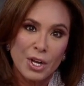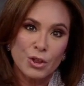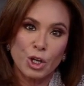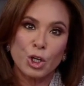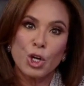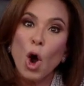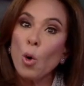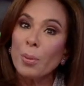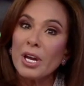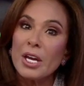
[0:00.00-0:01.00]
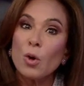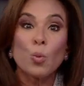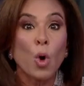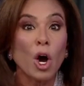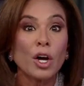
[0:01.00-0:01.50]
That Comey
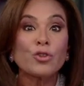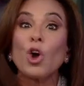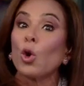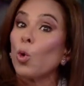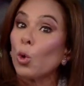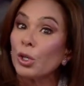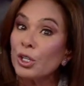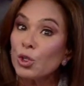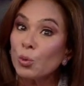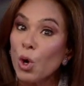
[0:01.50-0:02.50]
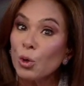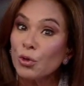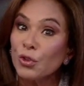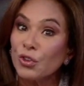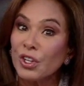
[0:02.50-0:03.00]
was, according to
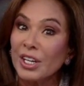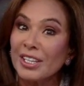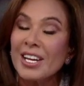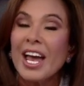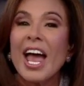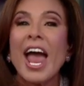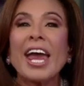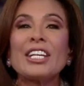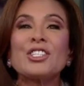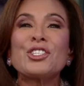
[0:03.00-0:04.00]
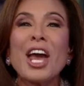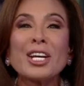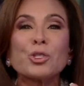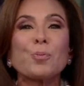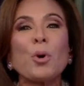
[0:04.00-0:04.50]
Rosenstein, a
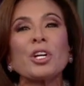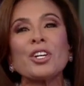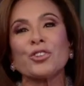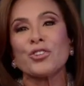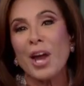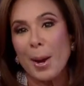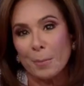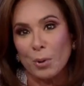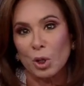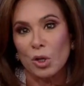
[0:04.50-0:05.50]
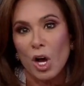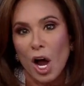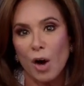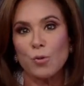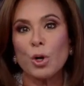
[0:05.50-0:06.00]
textbook example
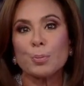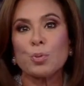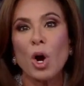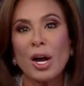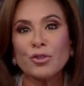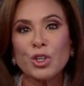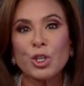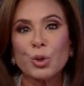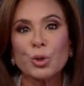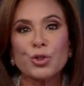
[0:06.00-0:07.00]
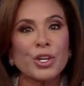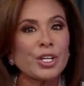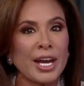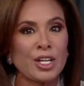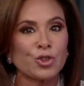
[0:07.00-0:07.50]
of what prosecutors and
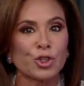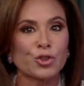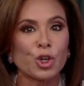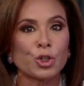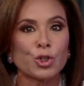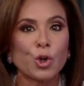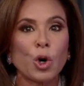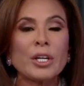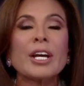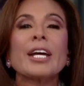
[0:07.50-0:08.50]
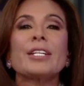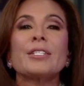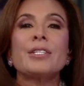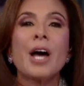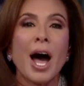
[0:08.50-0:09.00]
agents are taught
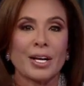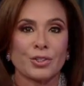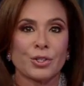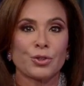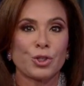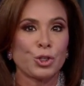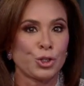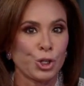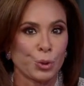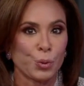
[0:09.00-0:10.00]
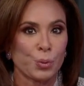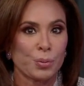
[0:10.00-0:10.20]
not to do.